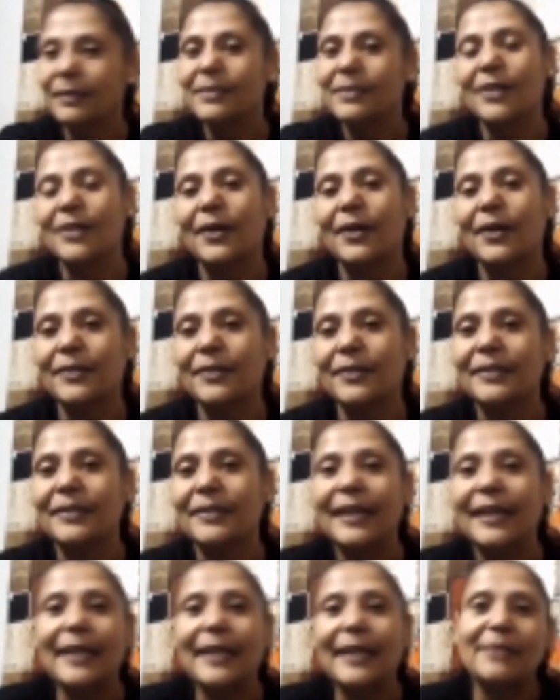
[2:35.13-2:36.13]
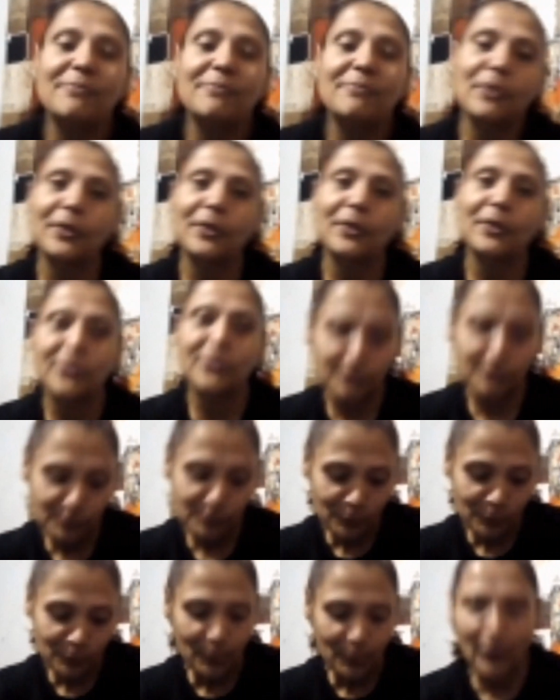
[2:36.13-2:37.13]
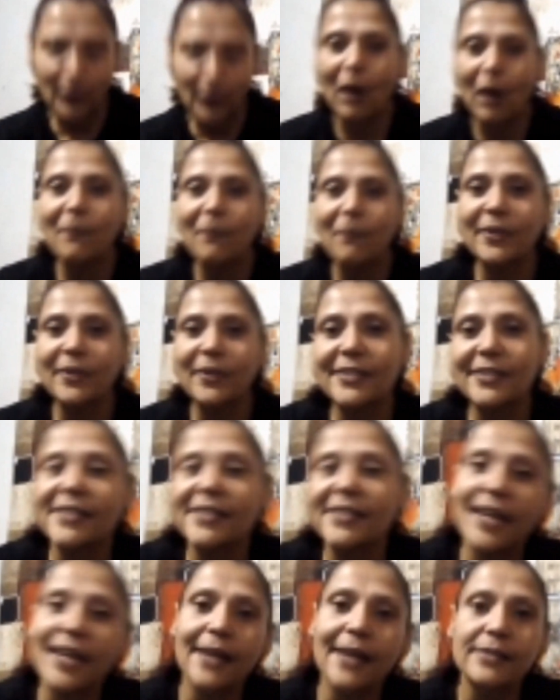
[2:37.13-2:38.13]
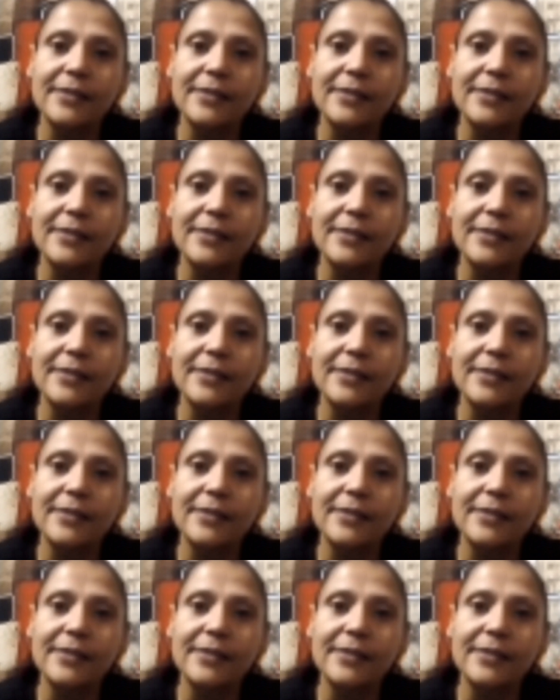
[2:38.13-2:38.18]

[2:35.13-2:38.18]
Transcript: So he sort of put my confidence down.